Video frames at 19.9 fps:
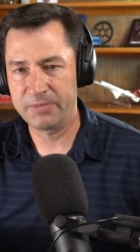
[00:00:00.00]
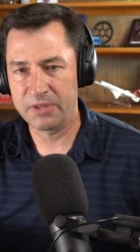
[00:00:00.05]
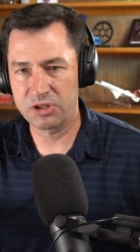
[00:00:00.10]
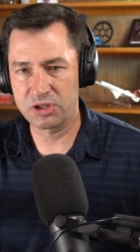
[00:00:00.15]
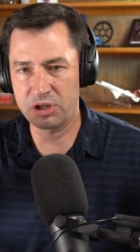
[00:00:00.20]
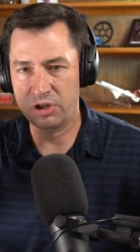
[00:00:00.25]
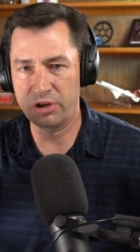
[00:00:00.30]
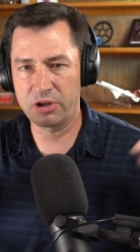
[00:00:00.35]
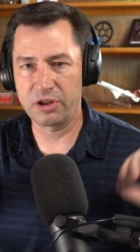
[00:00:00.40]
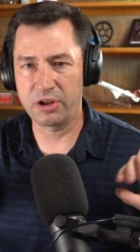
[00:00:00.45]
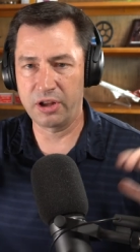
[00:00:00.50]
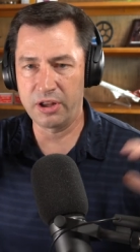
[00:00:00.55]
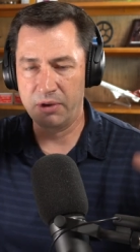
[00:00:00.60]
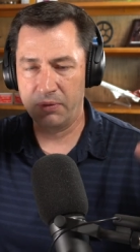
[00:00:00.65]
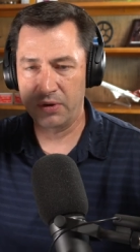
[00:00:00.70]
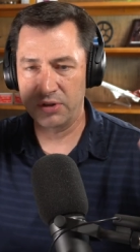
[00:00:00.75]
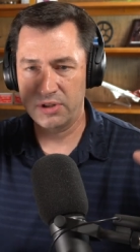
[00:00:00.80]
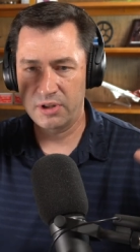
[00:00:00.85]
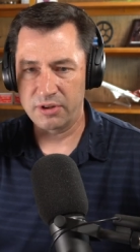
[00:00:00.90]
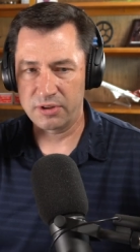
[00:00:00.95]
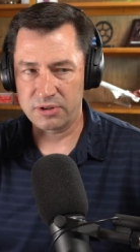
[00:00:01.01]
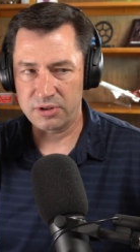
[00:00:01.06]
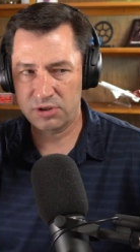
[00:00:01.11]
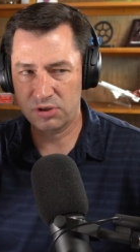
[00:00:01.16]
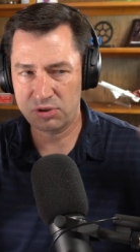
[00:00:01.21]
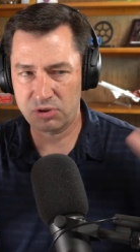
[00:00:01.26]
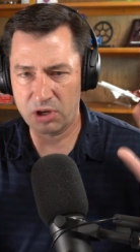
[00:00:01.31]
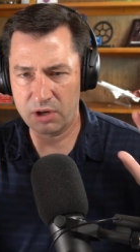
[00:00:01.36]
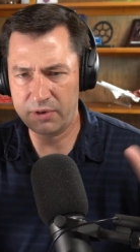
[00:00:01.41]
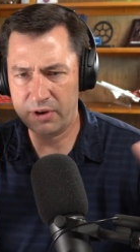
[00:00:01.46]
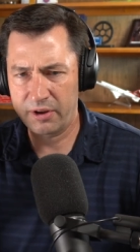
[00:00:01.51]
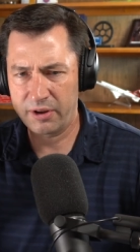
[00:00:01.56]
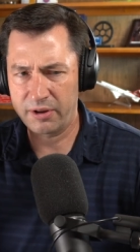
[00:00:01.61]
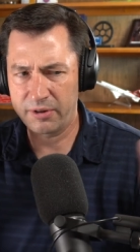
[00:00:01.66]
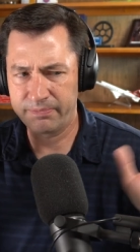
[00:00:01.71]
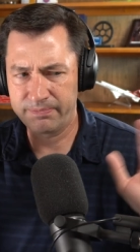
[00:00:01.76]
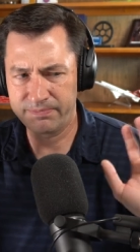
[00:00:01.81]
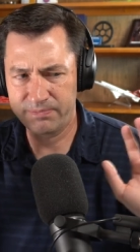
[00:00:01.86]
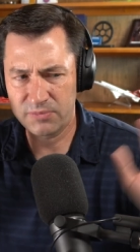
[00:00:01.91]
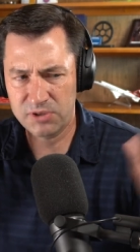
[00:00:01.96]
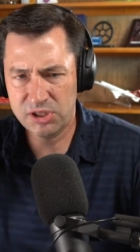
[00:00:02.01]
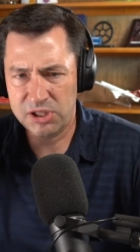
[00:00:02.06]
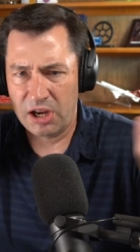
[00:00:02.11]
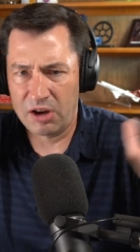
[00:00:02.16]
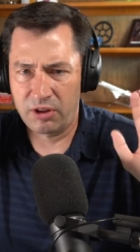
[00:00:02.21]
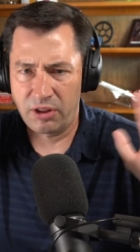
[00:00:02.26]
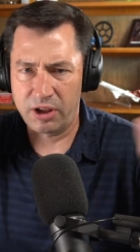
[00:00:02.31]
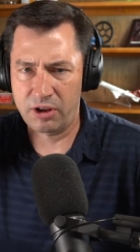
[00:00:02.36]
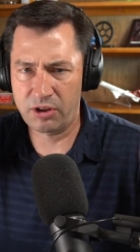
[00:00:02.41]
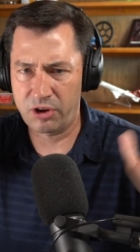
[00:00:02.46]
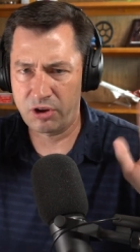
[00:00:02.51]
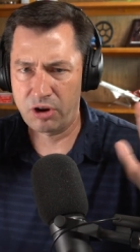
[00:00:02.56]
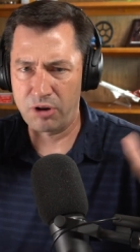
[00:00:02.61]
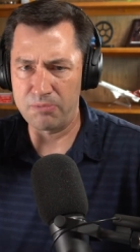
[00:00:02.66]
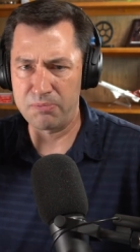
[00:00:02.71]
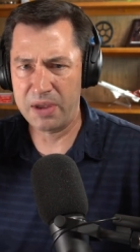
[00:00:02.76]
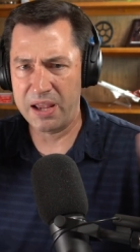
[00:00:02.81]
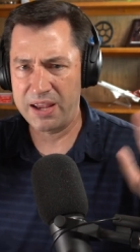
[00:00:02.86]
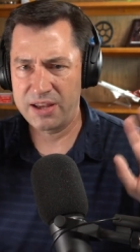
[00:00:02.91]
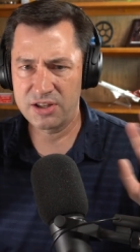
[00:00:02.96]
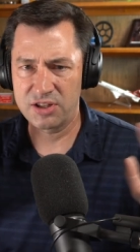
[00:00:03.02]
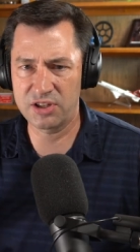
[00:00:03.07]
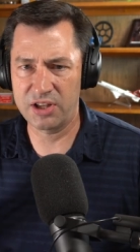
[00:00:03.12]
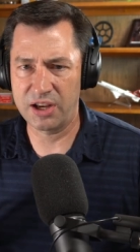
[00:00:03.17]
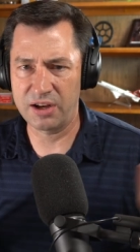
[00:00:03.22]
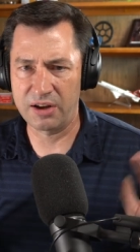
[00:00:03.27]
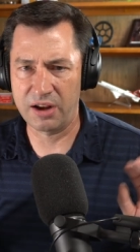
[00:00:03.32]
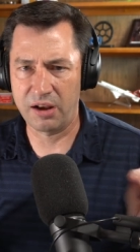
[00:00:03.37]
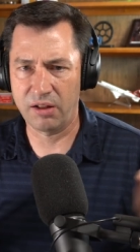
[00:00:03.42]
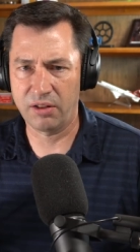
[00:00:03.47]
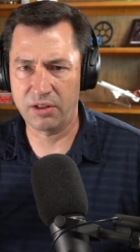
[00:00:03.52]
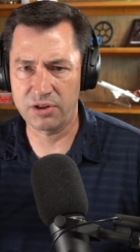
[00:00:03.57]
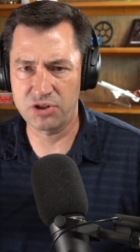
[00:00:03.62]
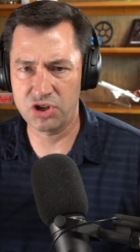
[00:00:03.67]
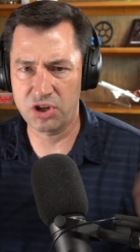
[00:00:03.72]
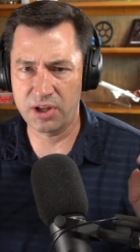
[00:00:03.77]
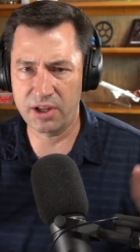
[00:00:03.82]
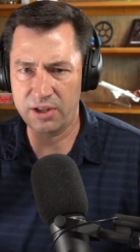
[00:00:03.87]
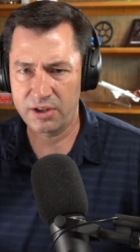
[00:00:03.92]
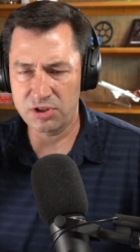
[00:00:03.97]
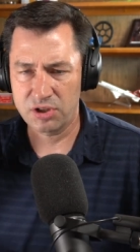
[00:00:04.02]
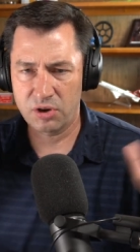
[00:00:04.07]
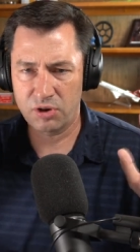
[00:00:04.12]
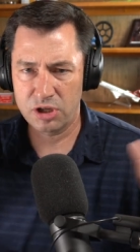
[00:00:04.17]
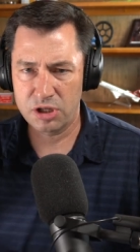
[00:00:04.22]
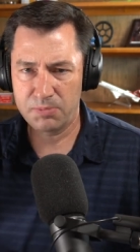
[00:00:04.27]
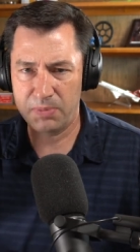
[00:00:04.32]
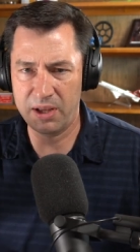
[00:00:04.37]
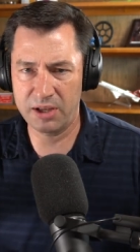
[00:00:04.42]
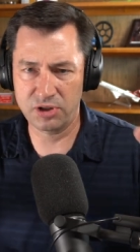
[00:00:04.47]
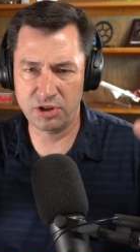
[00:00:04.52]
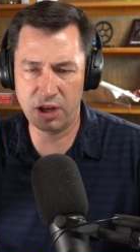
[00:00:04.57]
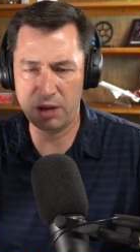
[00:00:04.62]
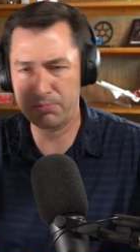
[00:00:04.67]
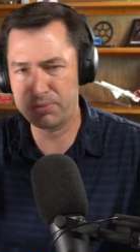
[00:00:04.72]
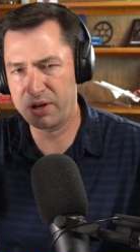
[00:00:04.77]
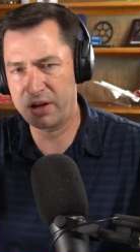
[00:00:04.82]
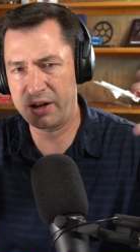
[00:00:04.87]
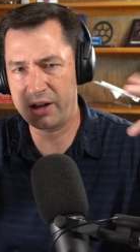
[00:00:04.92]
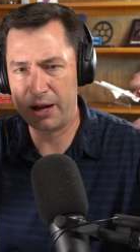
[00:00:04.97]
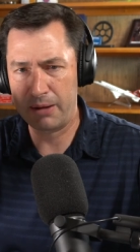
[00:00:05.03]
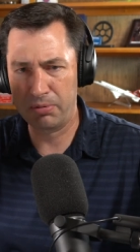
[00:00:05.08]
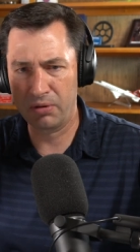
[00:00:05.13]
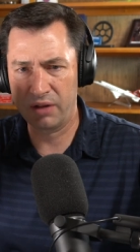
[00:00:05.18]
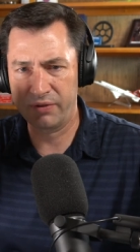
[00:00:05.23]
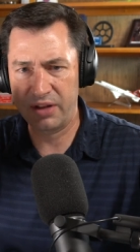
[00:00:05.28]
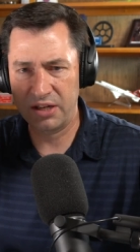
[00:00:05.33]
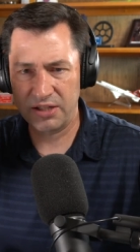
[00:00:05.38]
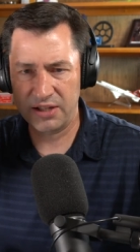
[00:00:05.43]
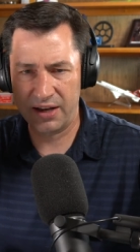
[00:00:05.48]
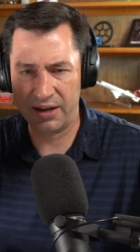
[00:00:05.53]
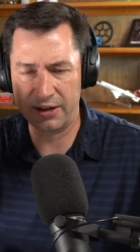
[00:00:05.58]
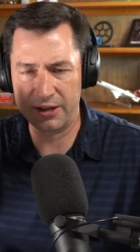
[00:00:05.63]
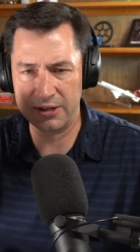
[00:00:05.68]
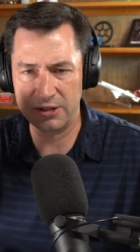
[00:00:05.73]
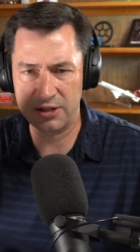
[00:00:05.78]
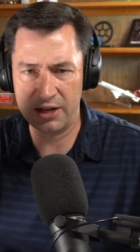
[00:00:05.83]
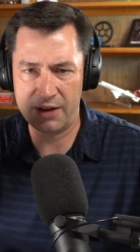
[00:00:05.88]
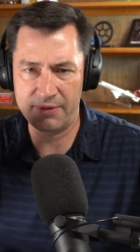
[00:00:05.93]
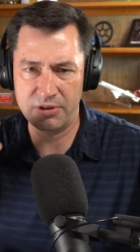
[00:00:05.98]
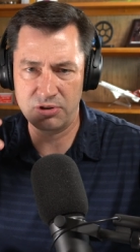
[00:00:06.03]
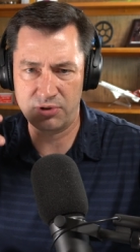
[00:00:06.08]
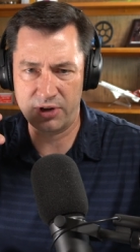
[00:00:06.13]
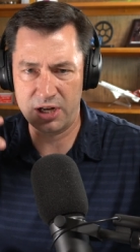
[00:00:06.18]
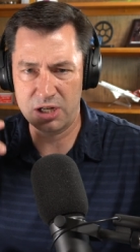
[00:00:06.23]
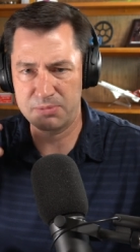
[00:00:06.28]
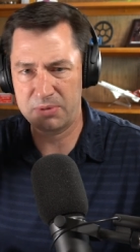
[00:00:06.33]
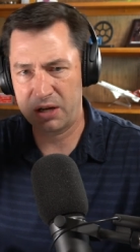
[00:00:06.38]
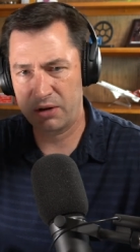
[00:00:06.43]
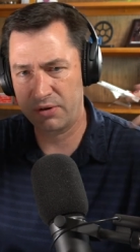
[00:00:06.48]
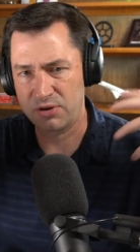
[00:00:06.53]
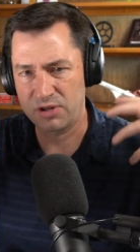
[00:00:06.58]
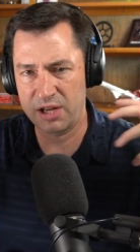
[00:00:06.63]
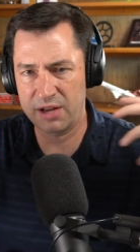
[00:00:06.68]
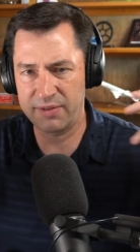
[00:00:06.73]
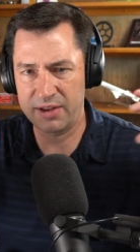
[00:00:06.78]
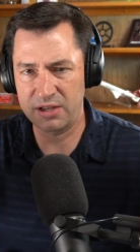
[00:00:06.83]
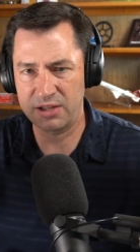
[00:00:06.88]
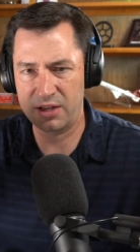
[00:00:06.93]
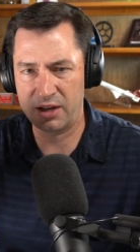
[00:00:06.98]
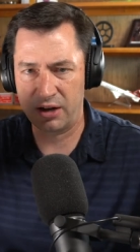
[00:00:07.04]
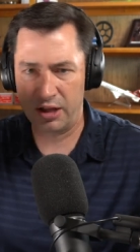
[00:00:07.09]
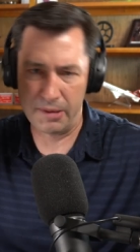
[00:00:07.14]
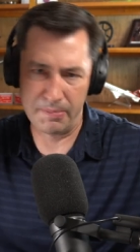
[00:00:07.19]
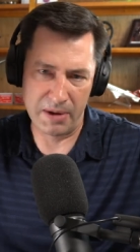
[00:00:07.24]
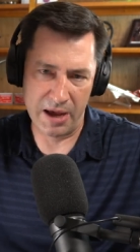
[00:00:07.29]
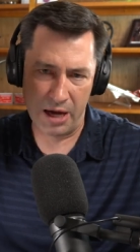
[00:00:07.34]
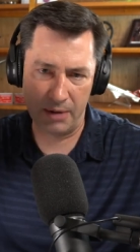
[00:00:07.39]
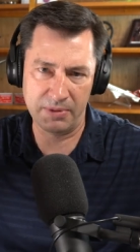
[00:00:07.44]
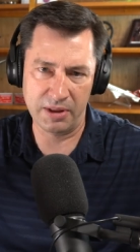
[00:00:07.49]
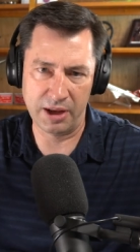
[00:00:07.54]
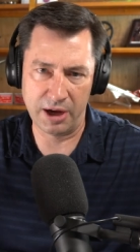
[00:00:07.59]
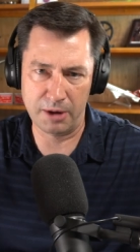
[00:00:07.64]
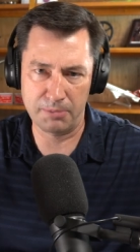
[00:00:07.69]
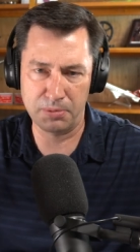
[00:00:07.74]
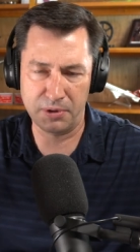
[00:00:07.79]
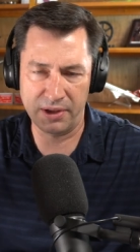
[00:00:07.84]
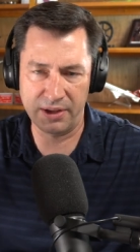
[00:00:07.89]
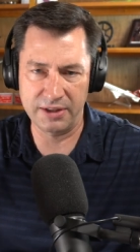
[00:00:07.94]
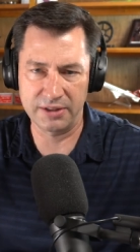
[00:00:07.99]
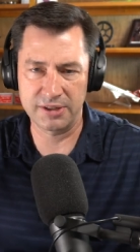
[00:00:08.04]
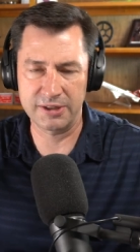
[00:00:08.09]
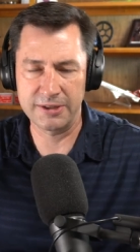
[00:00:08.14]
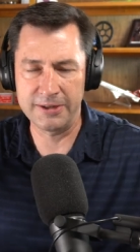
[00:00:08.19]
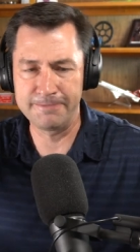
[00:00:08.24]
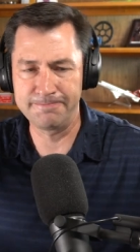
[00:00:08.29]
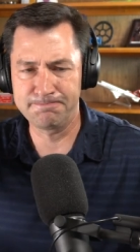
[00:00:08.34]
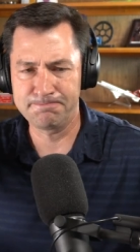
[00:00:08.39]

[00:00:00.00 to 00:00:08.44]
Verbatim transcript: So it, it was a sort of a cellular based technology, so to speak. So you put a couple of antennas, you have a transmit and receive antenna on the bottom of the airplanes